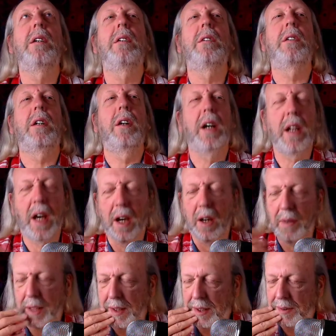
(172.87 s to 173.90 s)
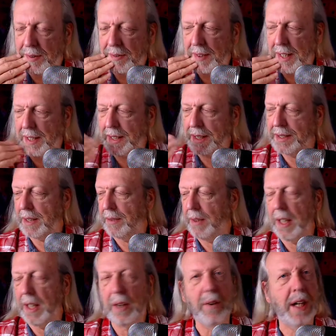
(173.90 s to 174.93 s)
Oh God, how are we going to find
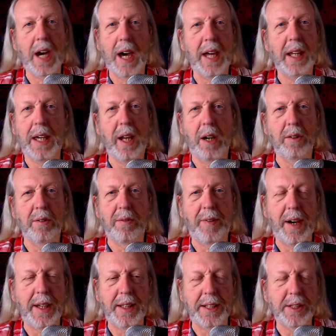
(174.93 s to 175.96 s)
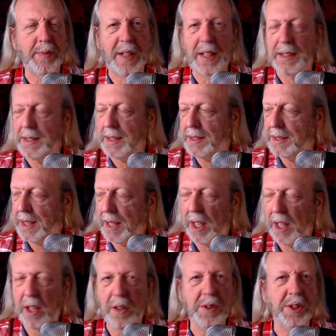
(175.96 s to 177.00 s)
this? We got to get out and find this because
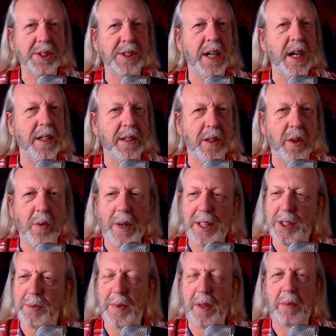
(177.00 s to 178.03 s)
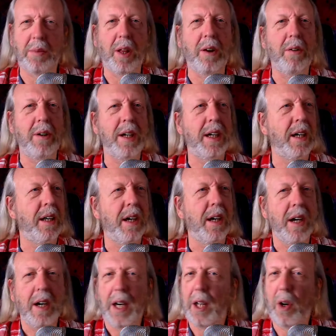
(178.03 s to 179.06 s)
this is a huge site and the wind's been
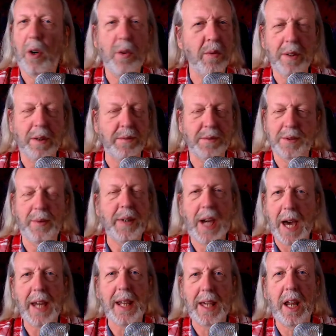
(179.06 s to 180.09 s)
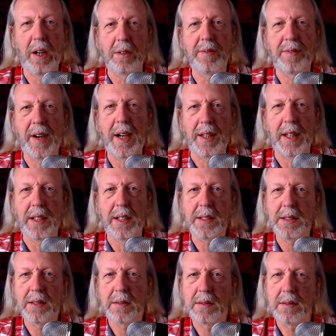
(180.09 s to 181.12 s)
blowing and we got to get out and find